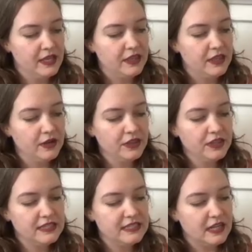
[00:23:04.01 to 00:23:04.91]
The earth
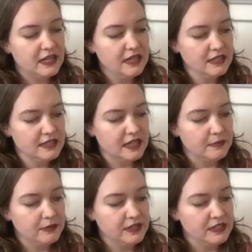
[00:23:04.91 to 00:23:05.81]
is steady,
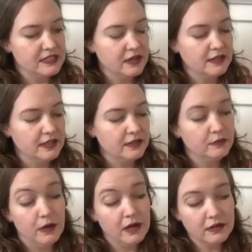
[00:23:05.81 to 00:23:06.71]
stable, and solid.
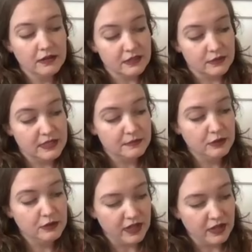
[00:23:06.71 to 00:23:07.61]
Water is always
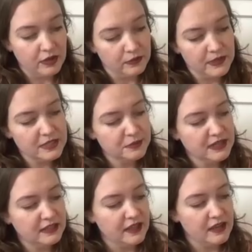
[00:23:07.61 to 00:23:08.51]
moving, always
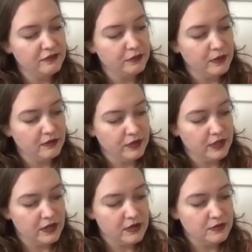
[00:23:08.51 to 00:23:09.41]
bringing life wherever
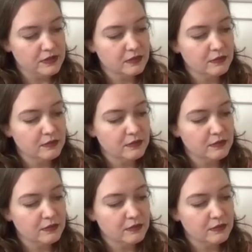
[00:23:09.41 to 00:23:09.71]
it goes.